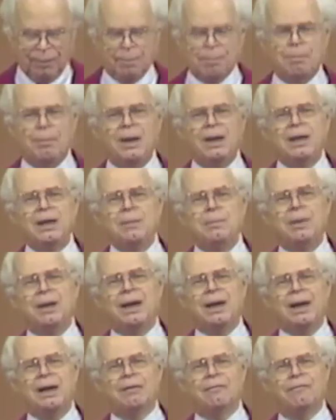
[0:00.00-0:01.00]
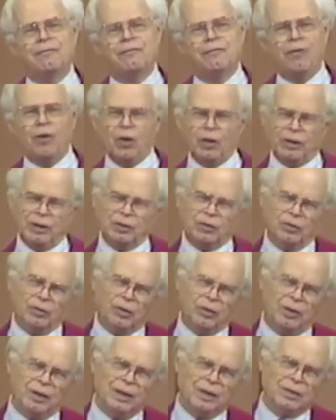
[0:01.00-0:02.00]
Many began falling to
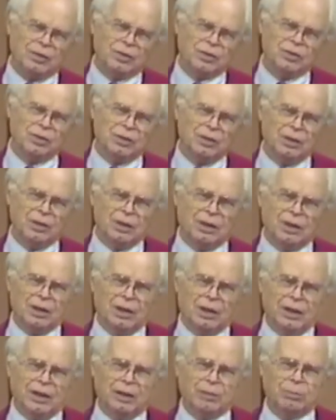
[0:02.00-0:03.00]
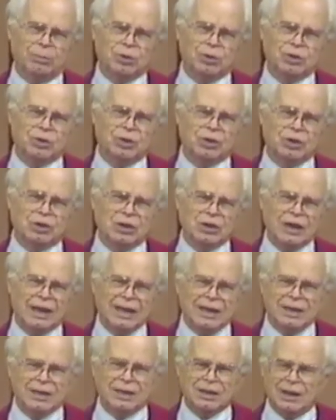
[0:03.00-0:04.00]
their knees. It was
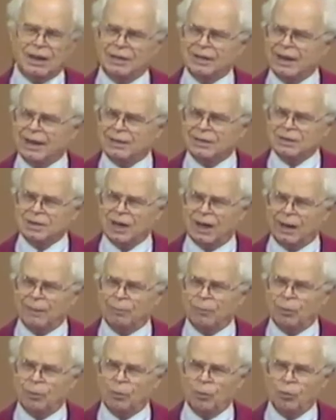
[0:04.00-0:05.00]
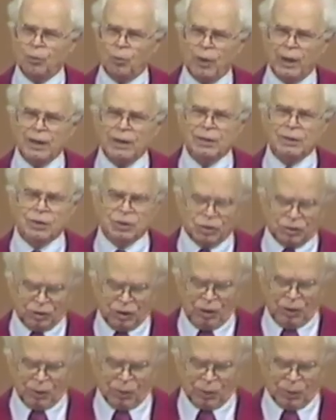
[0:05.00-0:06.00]
sleet at that time, rain and
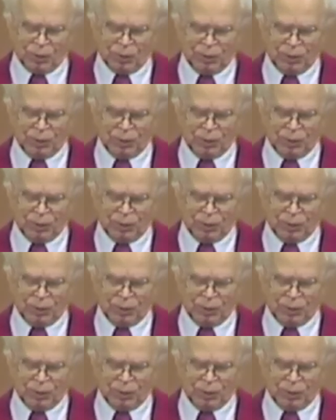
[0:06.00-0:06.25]
snow,